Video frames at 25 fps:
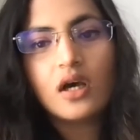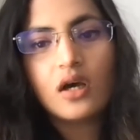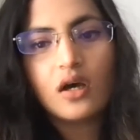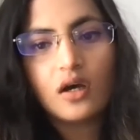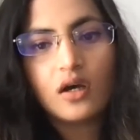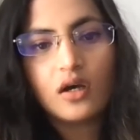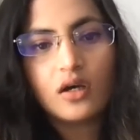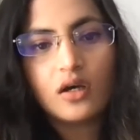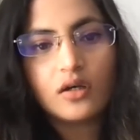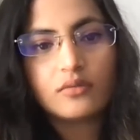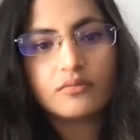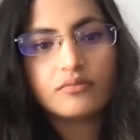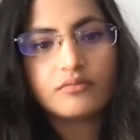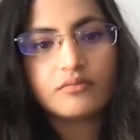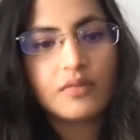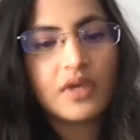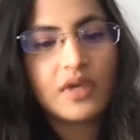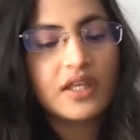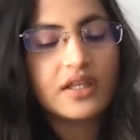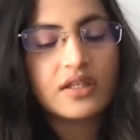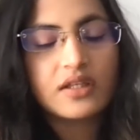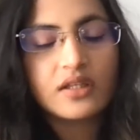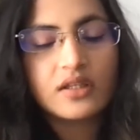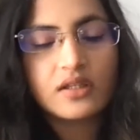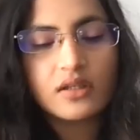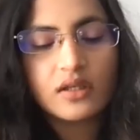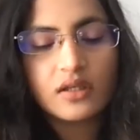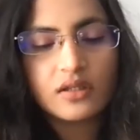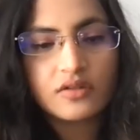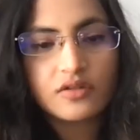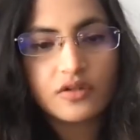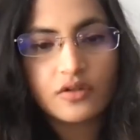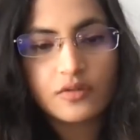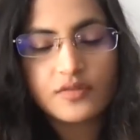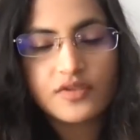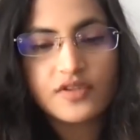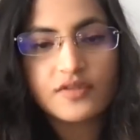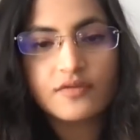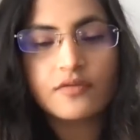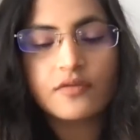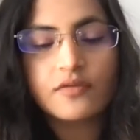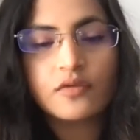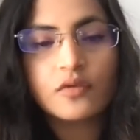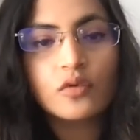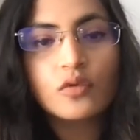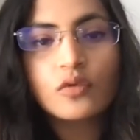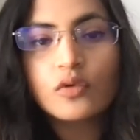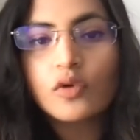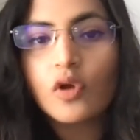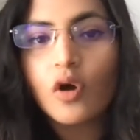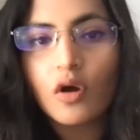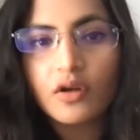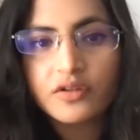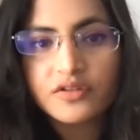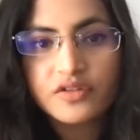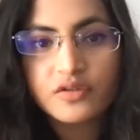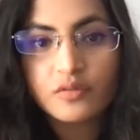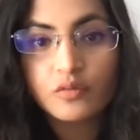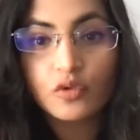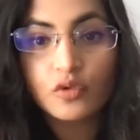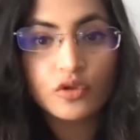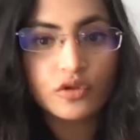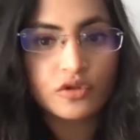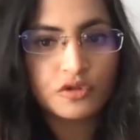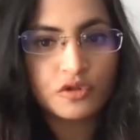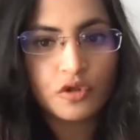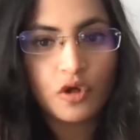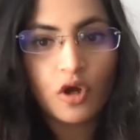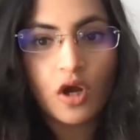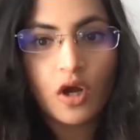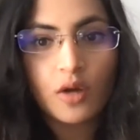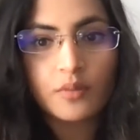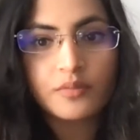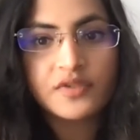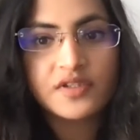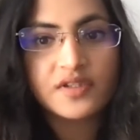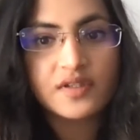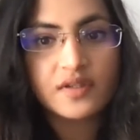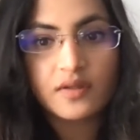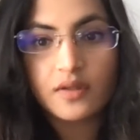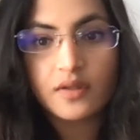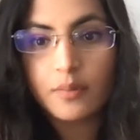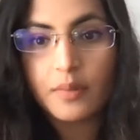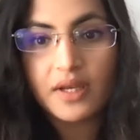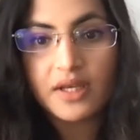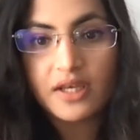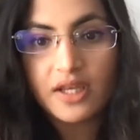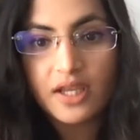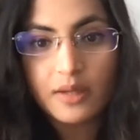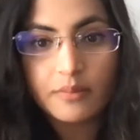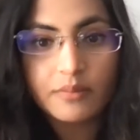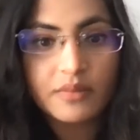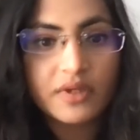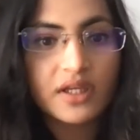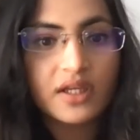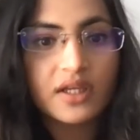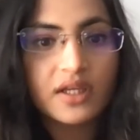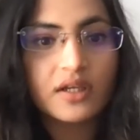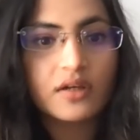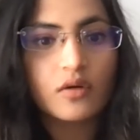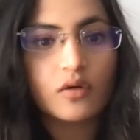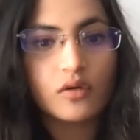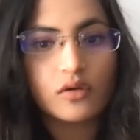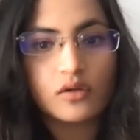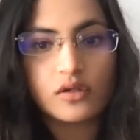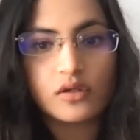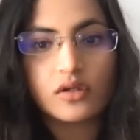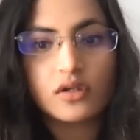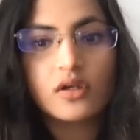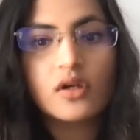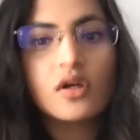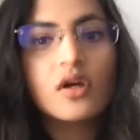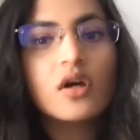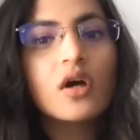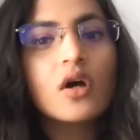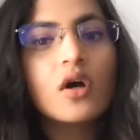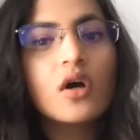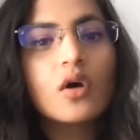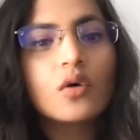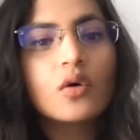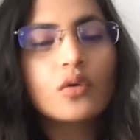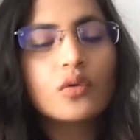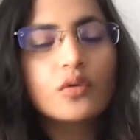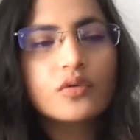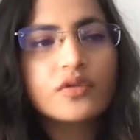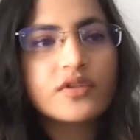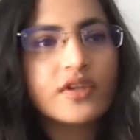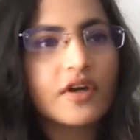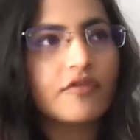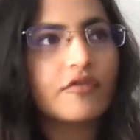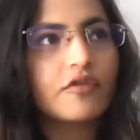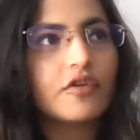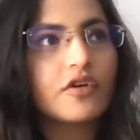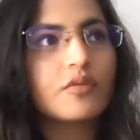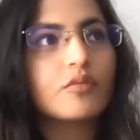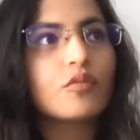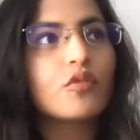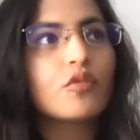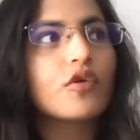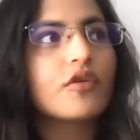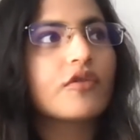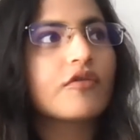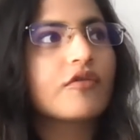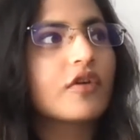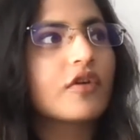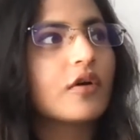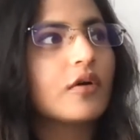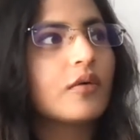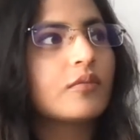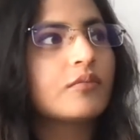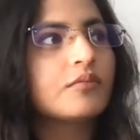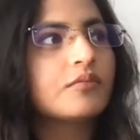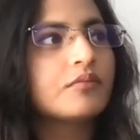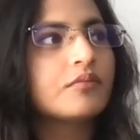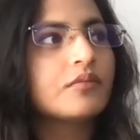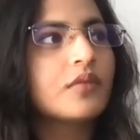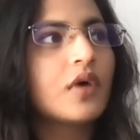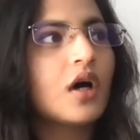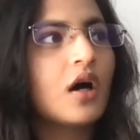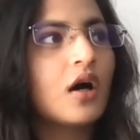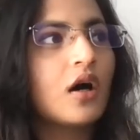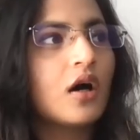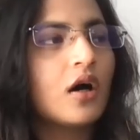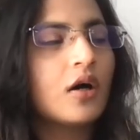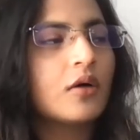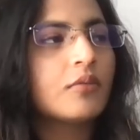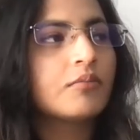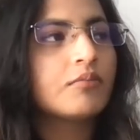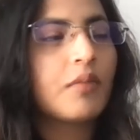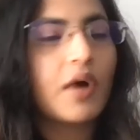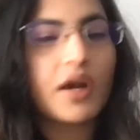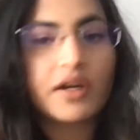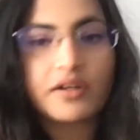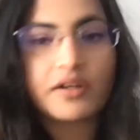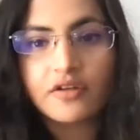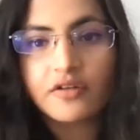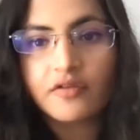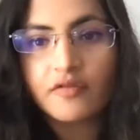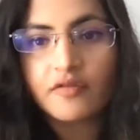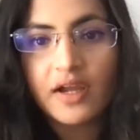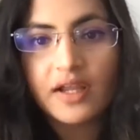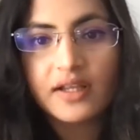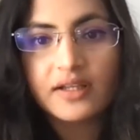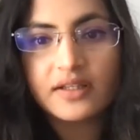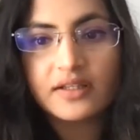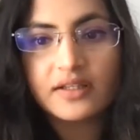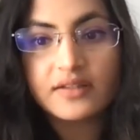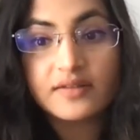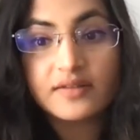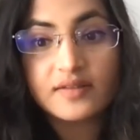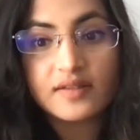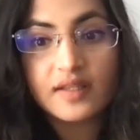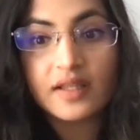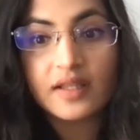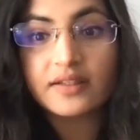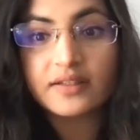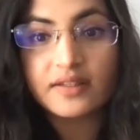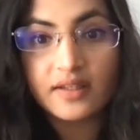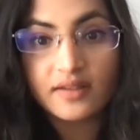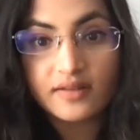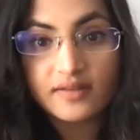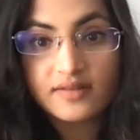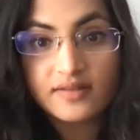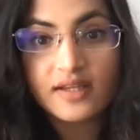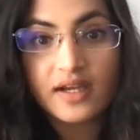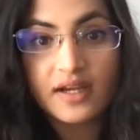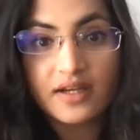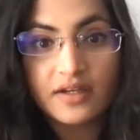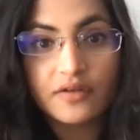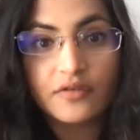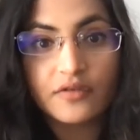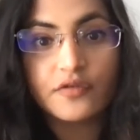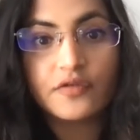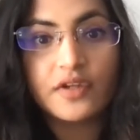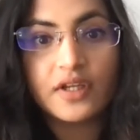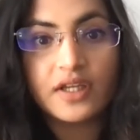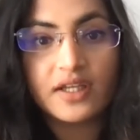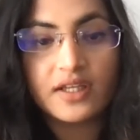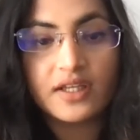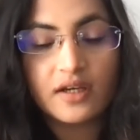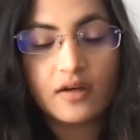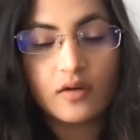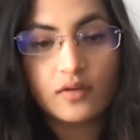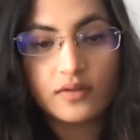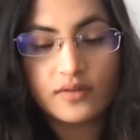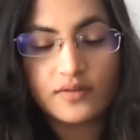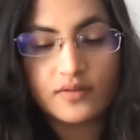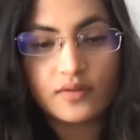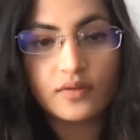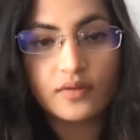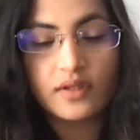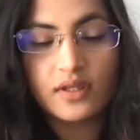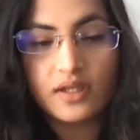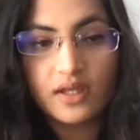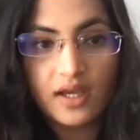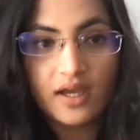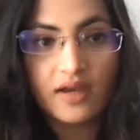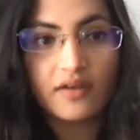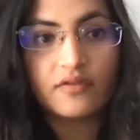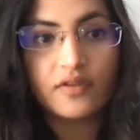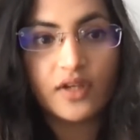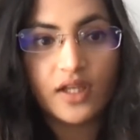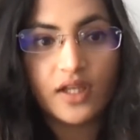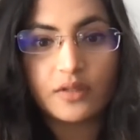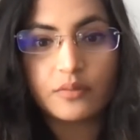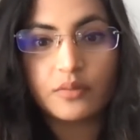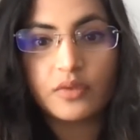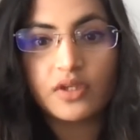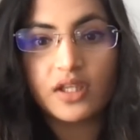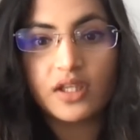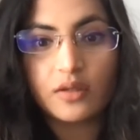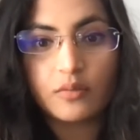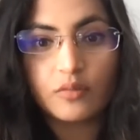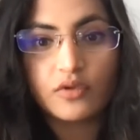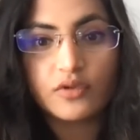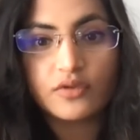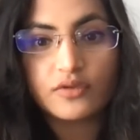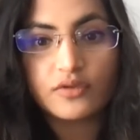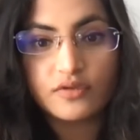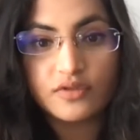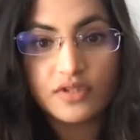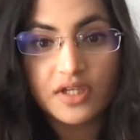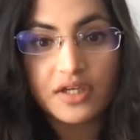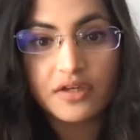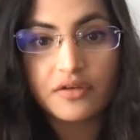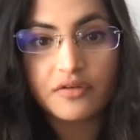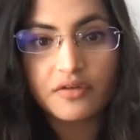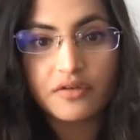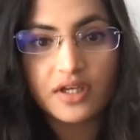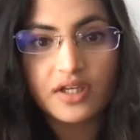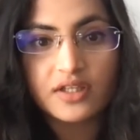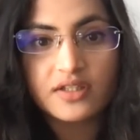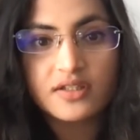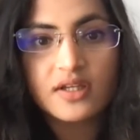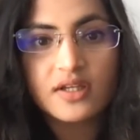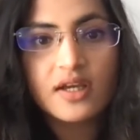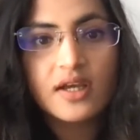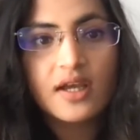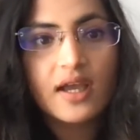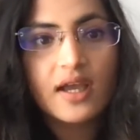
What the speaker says: Many in terms of who lost more jobs in the pandemic, or who suffered more from partner violence. Like this kind of data also they have like been able to generate.